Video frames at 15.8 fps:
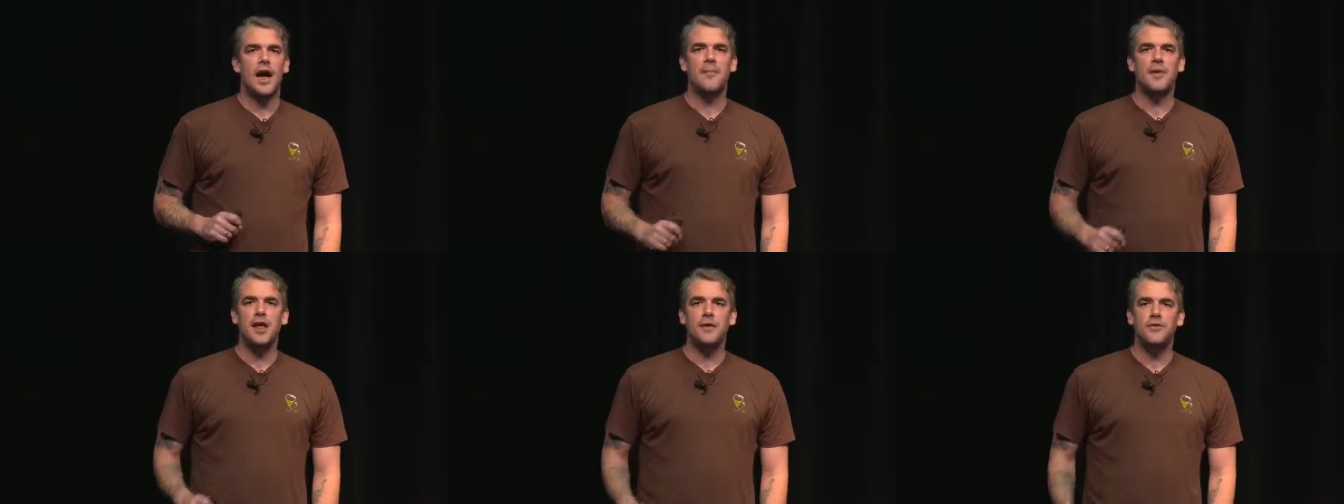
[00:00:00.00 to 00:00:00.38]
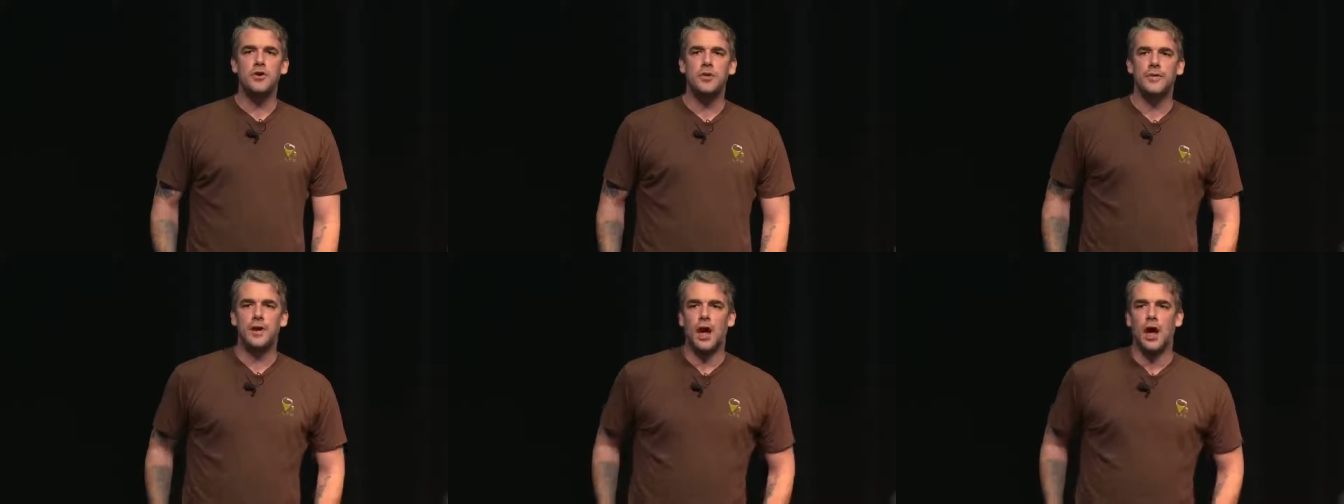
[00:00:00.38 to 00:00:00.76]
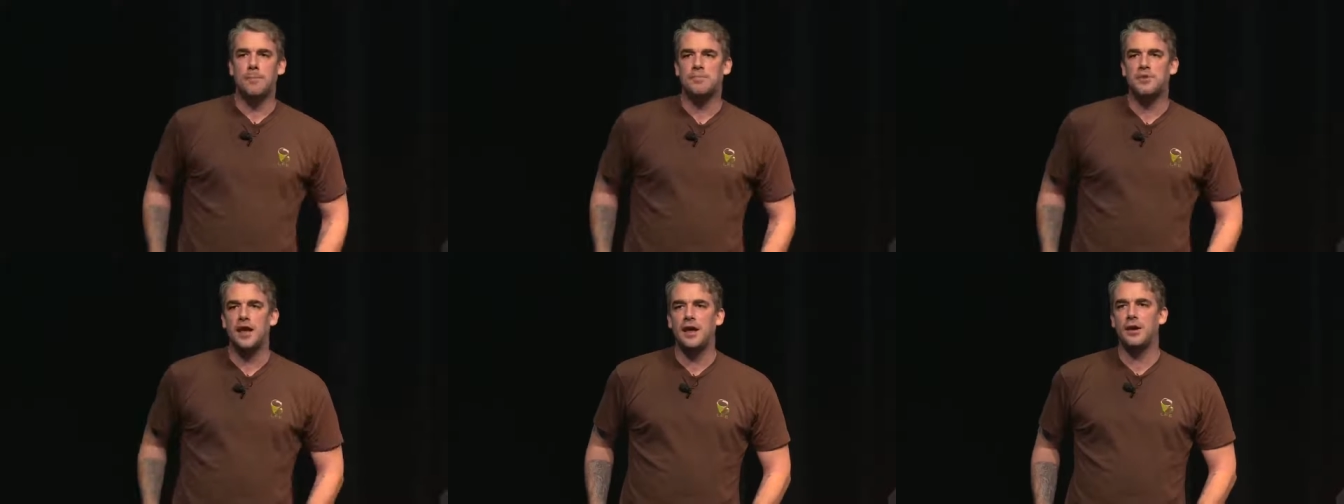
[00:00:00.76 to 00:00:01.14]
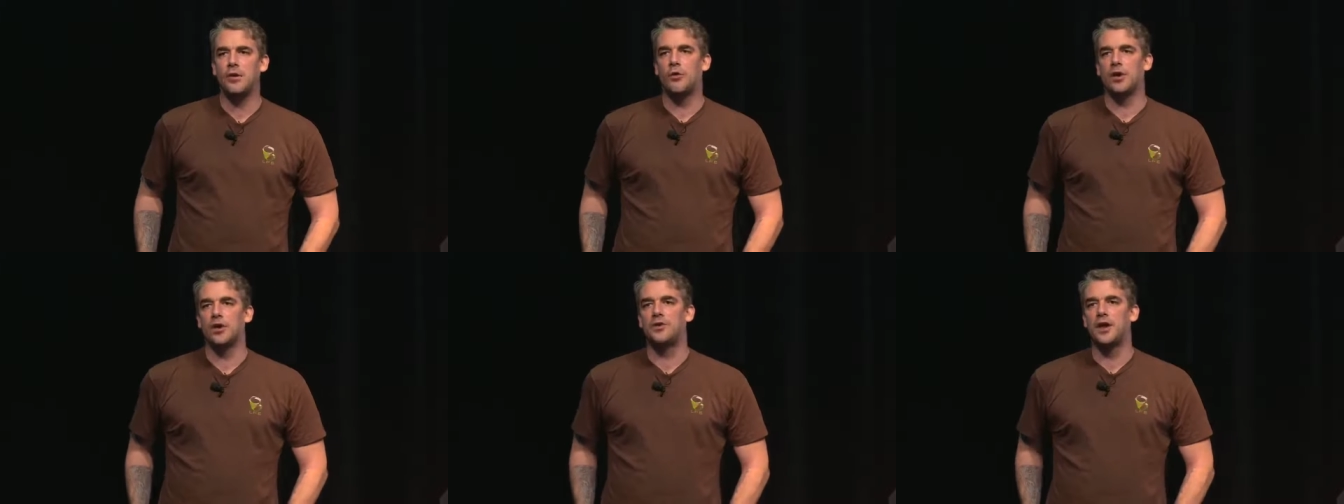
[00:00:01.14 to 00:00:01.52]
How many of you have an
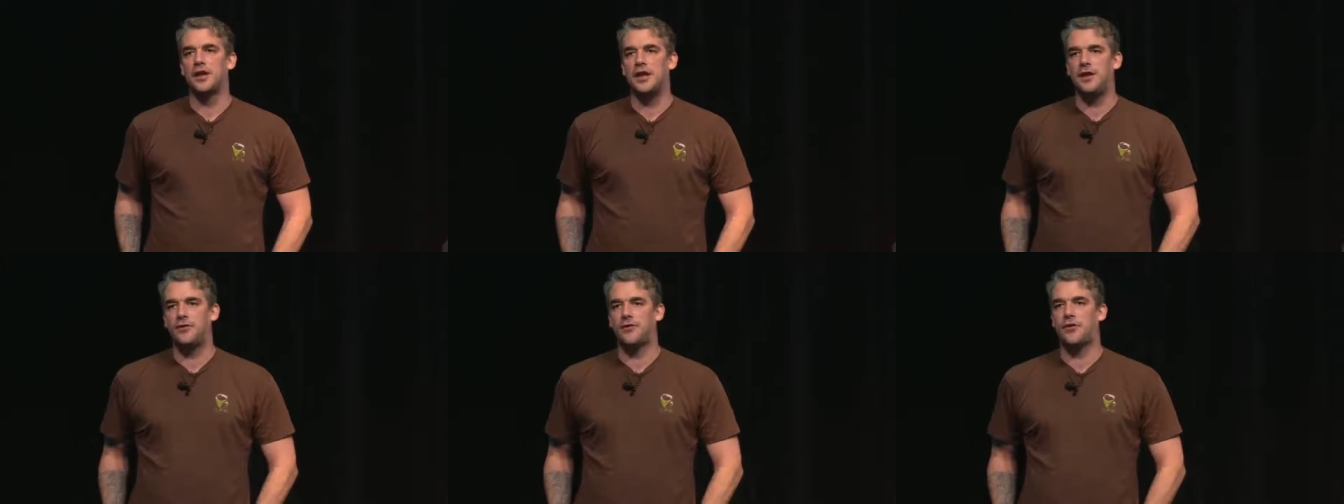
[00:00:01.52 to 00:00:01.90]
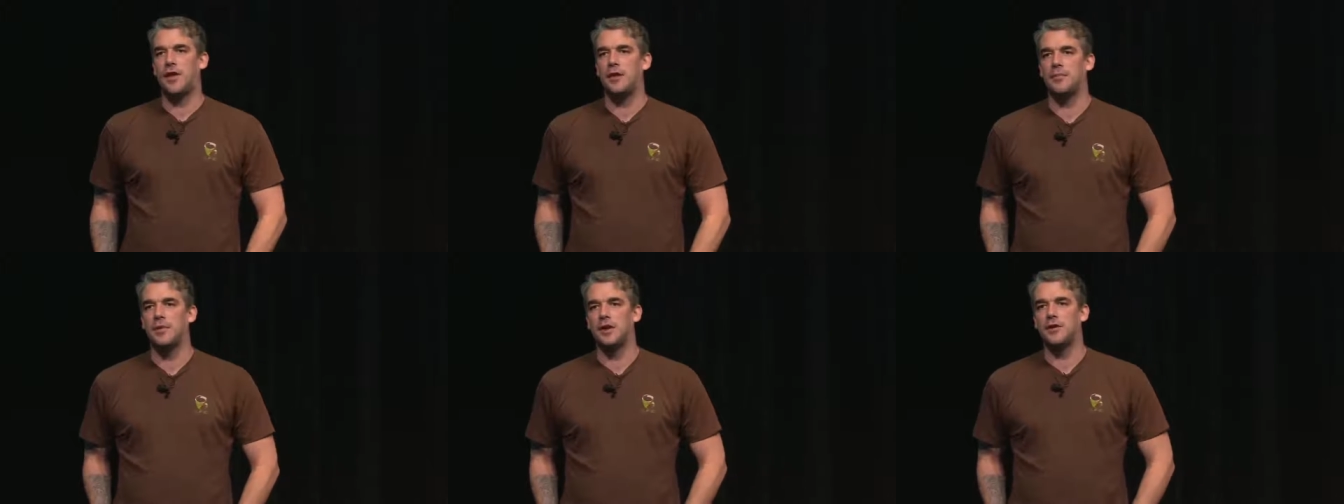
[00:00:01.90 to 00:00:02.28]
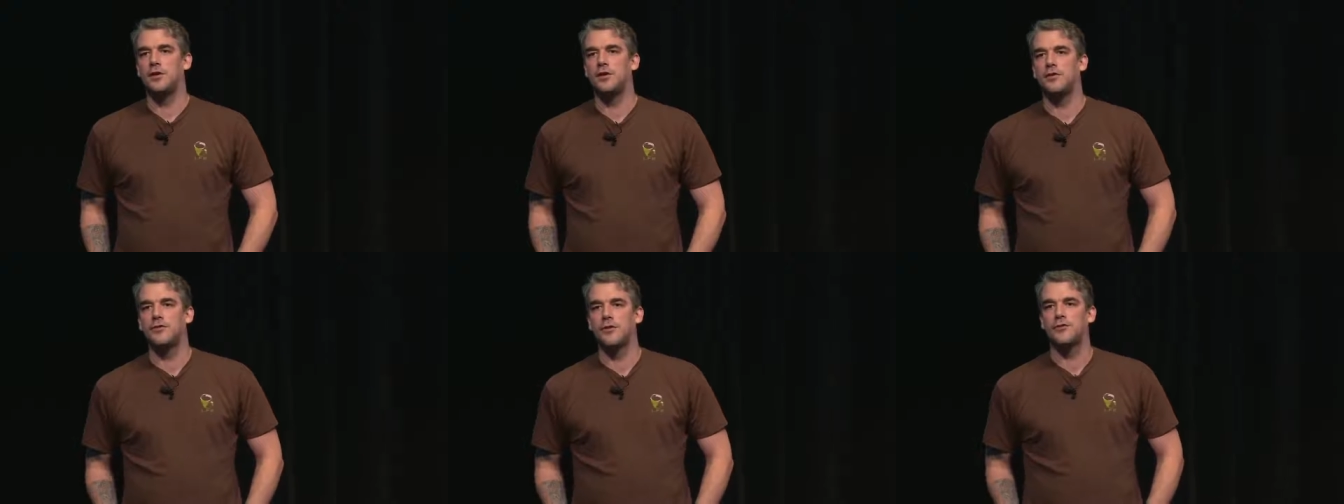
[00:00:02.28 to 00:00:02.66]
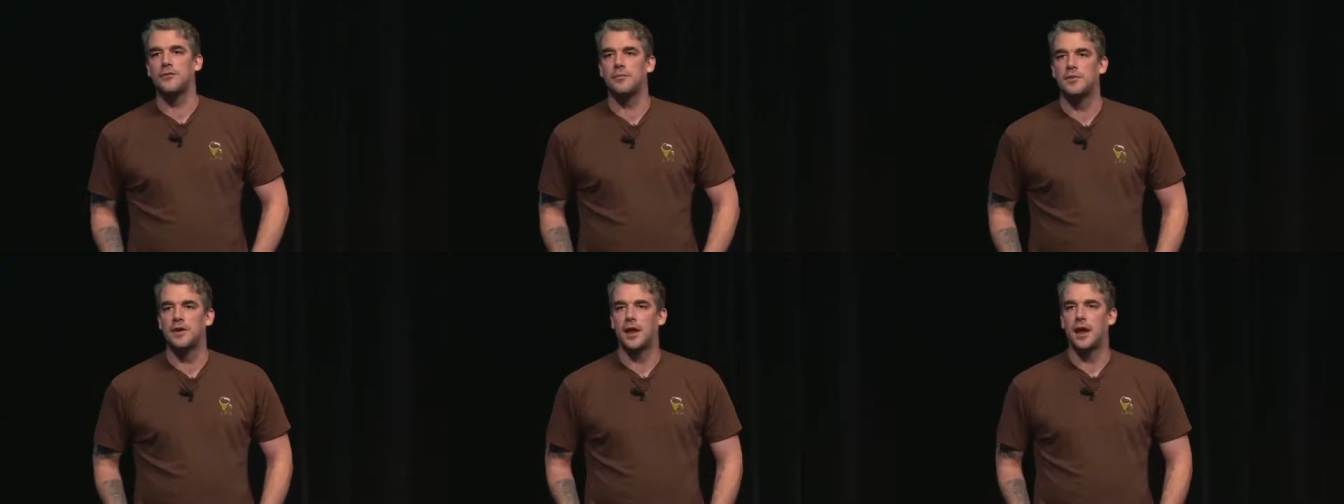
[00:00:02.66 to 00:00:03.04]
update or a delete statement in your
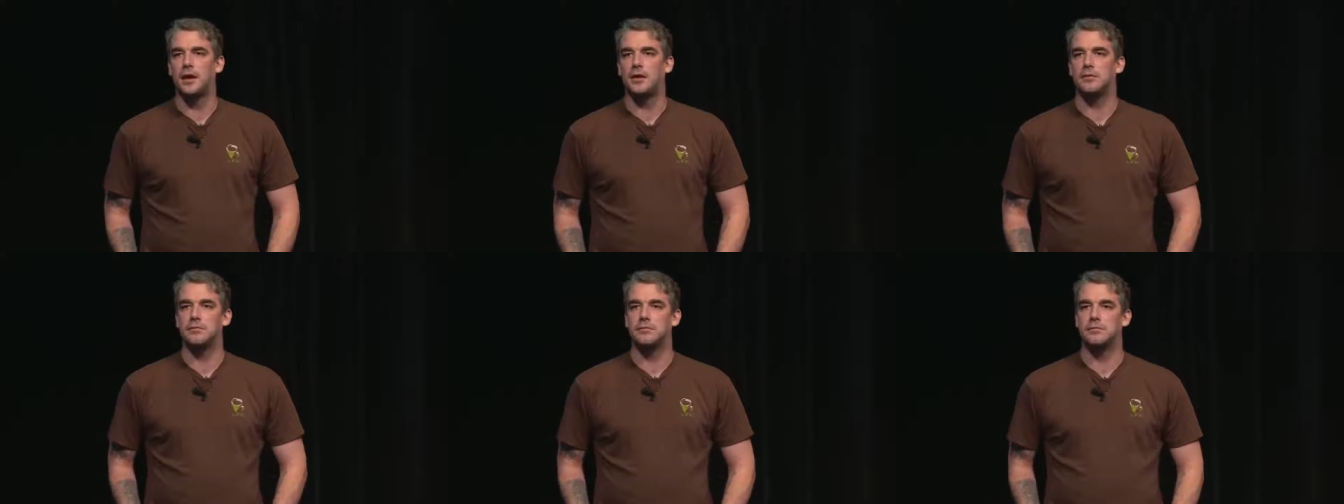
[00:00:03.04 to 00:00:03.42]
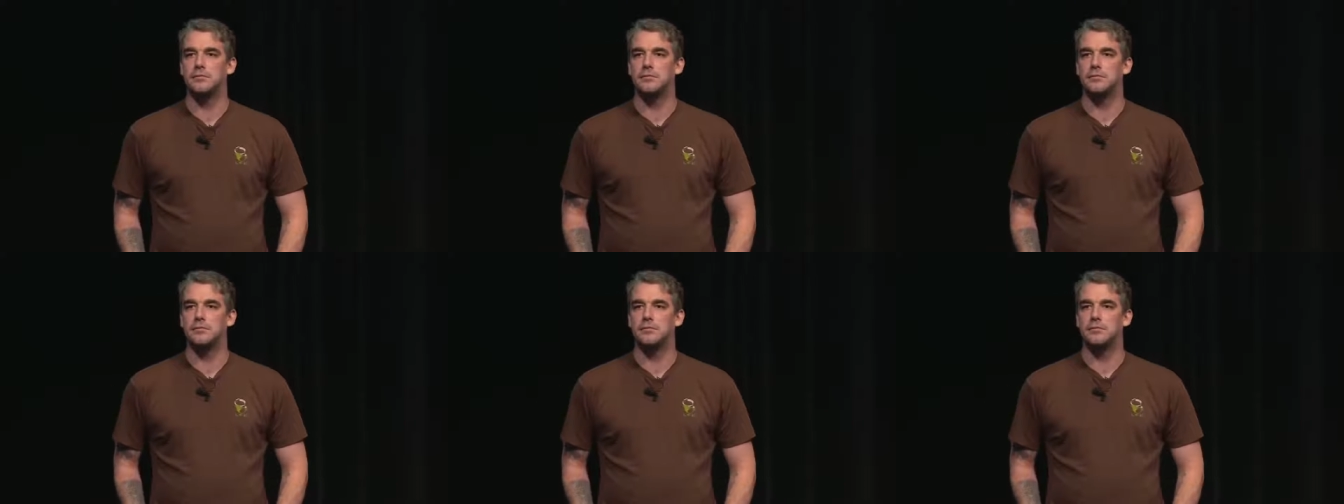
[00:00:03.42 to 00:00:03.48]
system today?